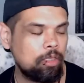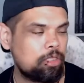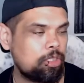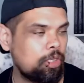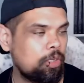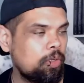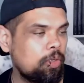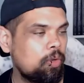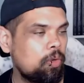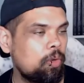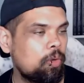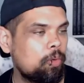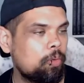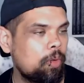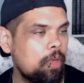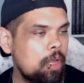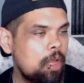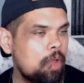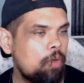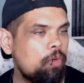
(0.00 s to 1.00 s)

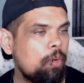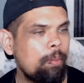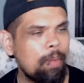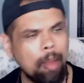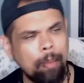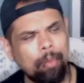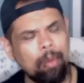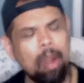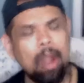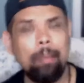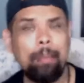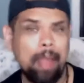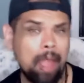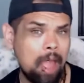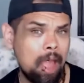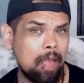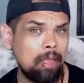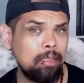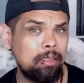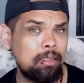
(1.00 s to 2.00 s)
to remember our
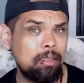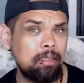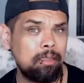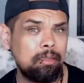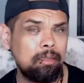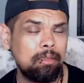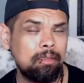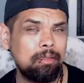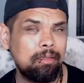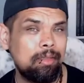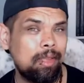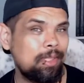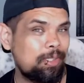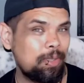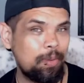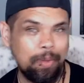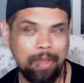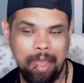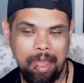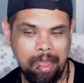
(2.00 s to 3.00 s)
past.
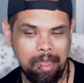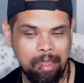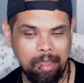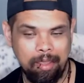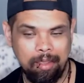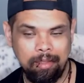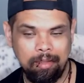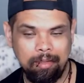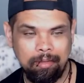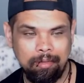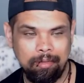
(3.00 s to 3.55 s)
It's okay.